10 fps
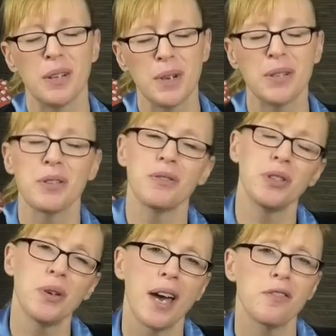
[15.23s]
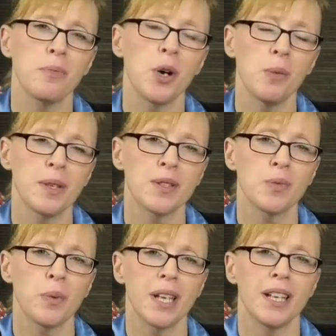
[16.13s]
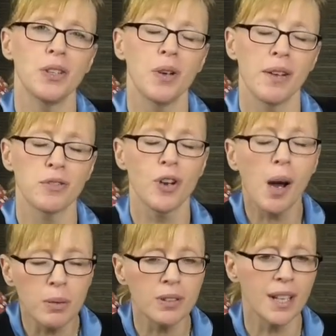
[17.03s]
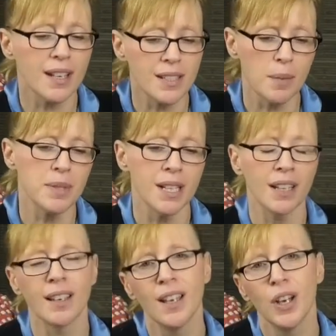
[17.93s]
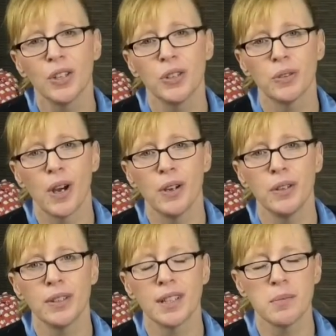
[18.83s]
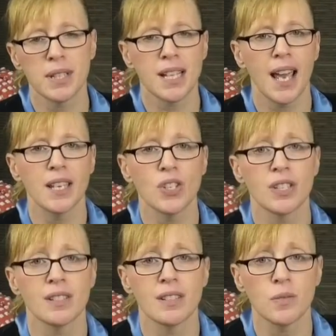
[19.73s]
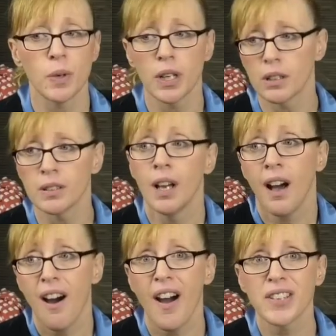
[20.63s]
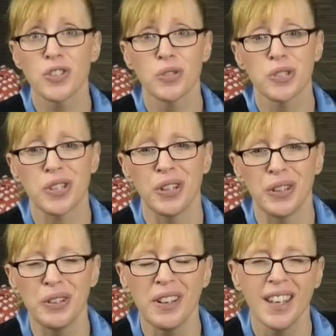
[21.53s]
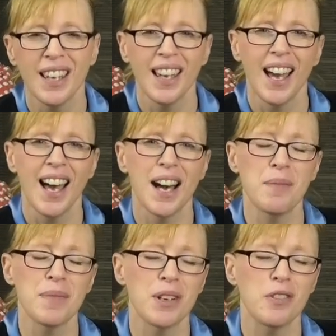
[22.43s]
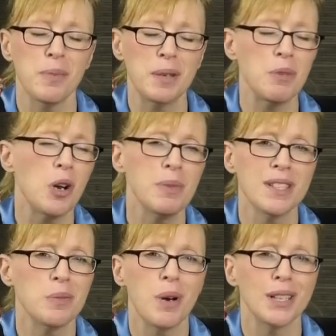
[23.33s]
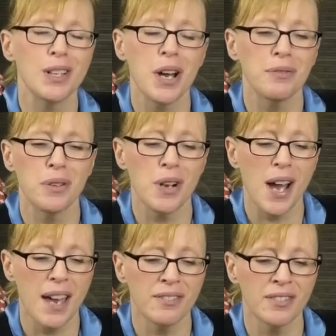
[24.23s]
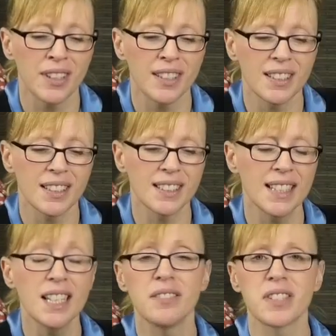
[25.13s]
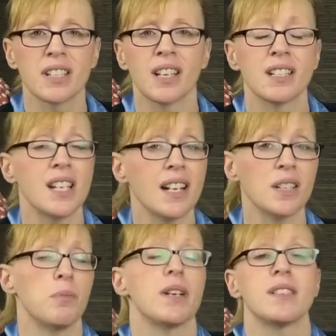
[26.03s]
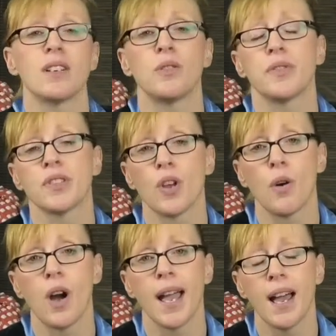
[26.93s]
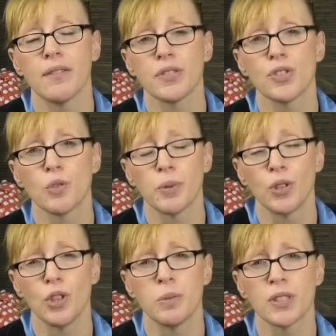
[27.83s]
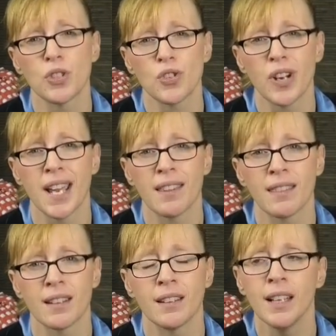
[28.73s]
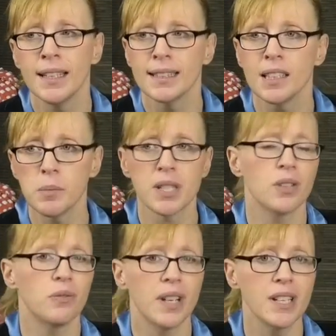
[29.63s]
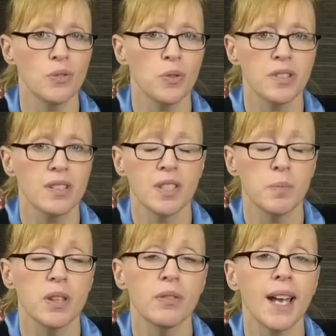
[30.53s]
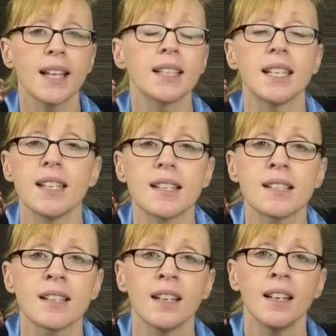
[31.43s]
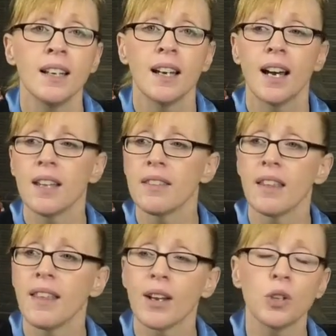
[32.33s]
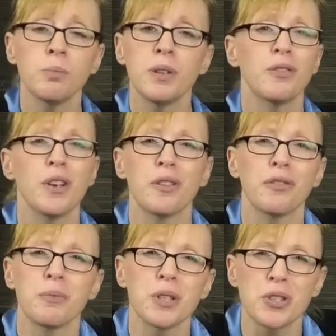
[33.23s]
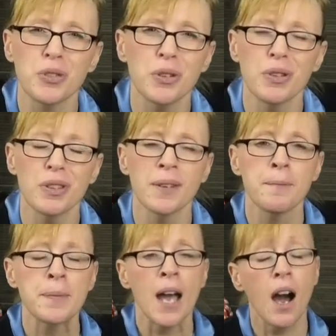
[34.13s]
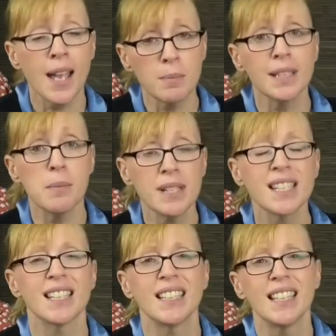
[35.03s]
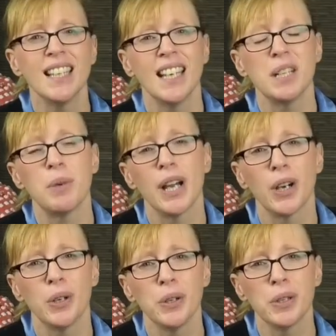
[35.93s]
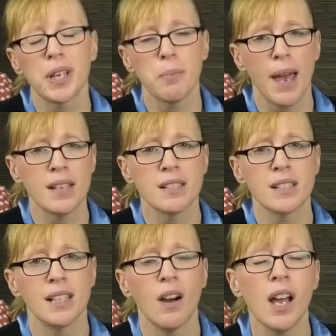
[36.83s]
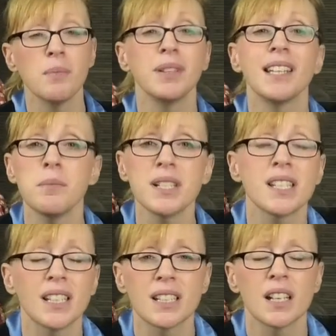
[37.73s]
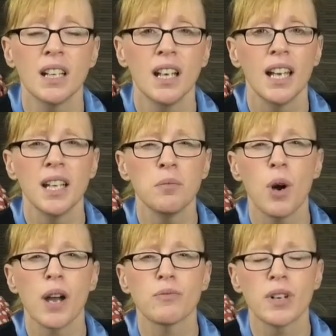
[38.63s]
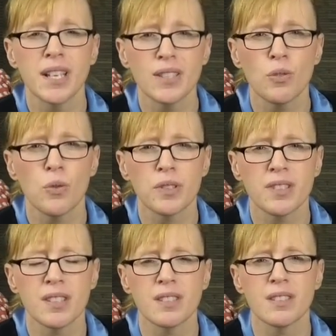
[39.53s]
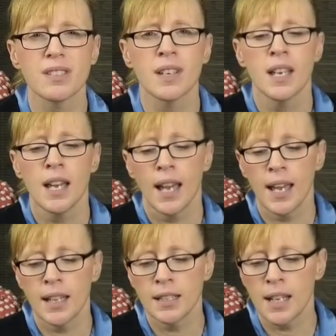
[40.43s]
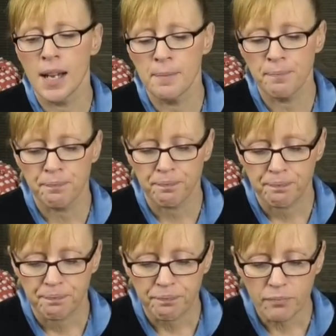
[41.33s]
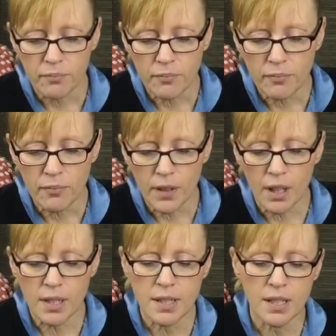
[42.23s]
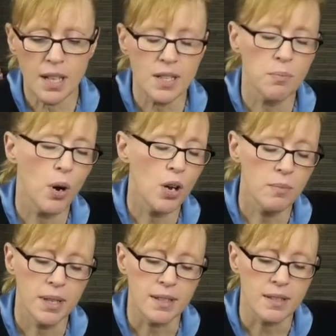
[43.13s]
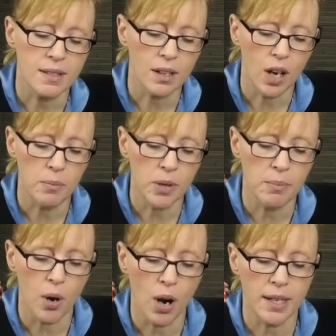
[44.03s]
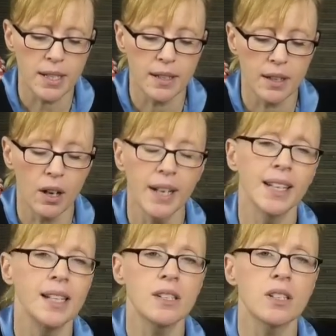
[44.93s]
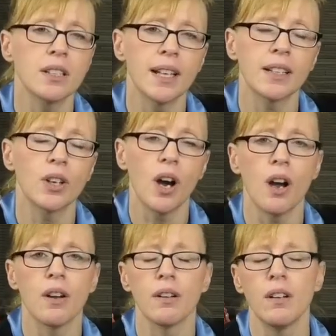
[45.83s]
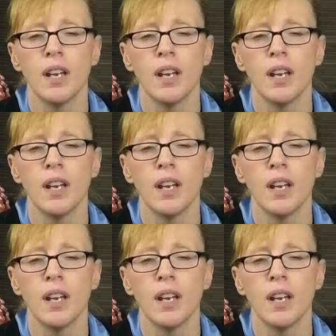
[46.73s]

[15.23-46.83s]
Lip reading: wonder if you have moments when you have trouble accepting your own limitations. Well, I sure do. There have been moments in my life where I have lived and conducted myself as though I have superhuman strength and limited resources. But the reality is that couldn't be further from the truth. I am limited in my own capacity. I am limited in my resources. And it's in these moments that I'm reminded that I need to let go